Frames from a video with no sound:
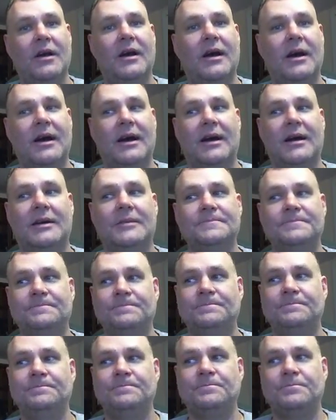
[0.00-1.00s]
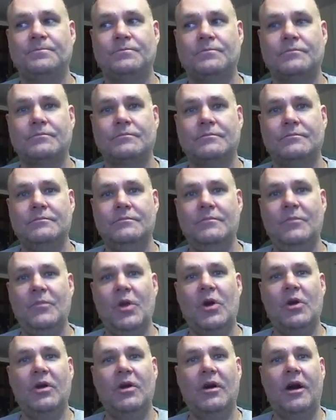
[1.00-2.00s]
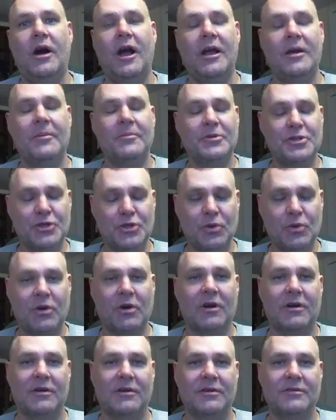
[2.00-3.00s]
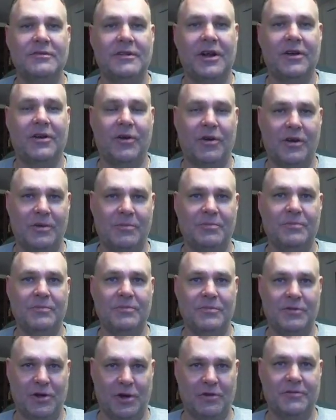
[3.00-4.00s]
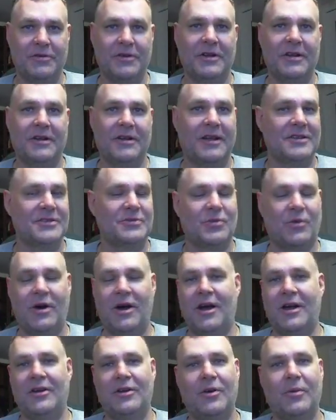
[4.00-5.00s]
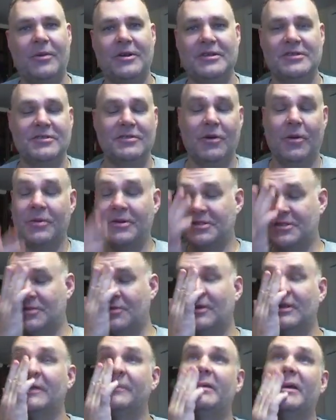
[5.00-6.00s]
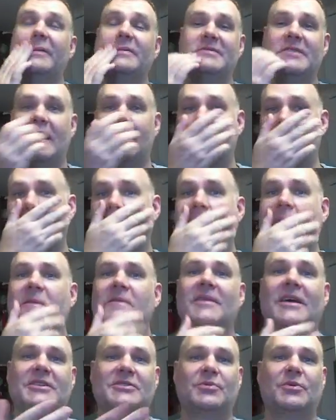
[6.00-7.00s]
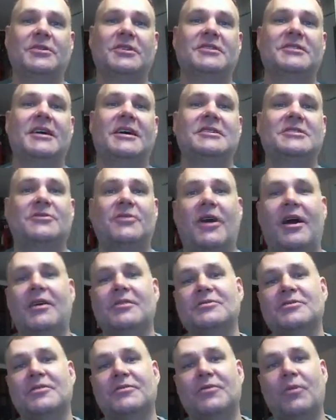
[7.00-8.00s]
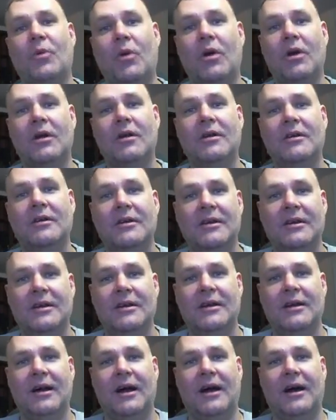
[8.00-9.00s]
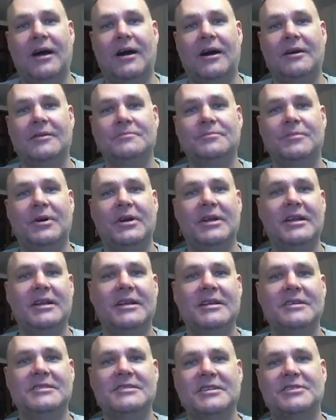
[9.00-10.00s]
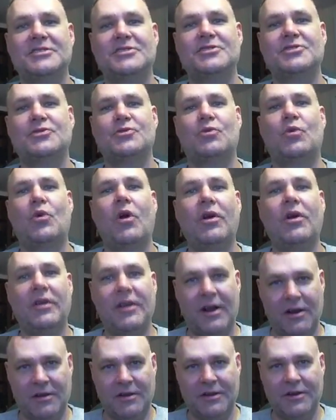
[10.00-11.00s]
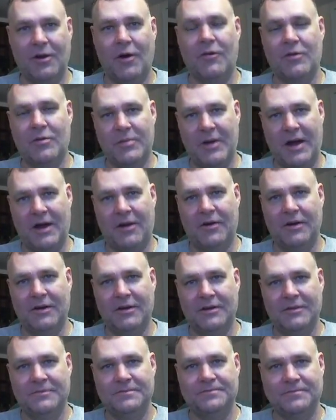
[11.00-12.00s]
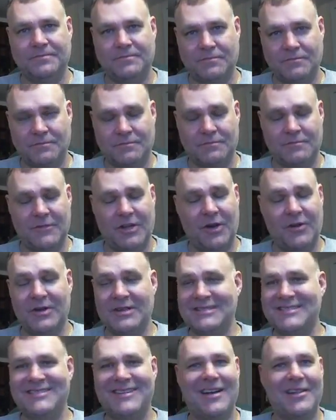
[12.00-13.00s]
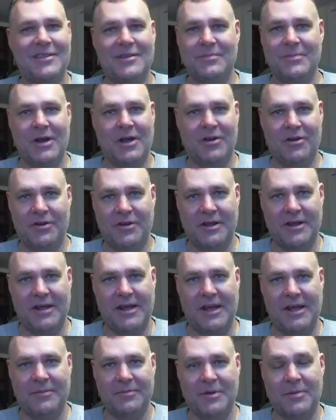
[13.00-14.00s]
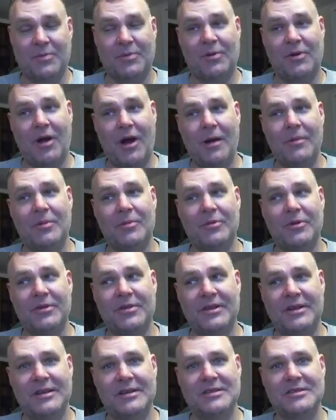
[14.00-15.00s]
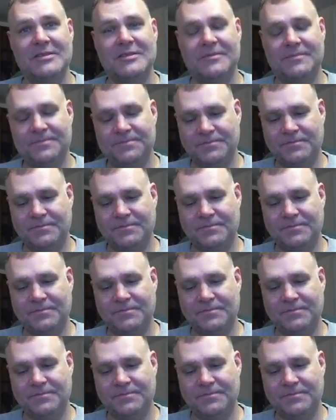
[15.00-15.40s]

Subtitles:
I am sure they're going to nerf it. That's why nobody should really be upset about it. That's what the test grounds are for. But it is extraordinarily overpowered. There is nothing better in the game. The problem with it is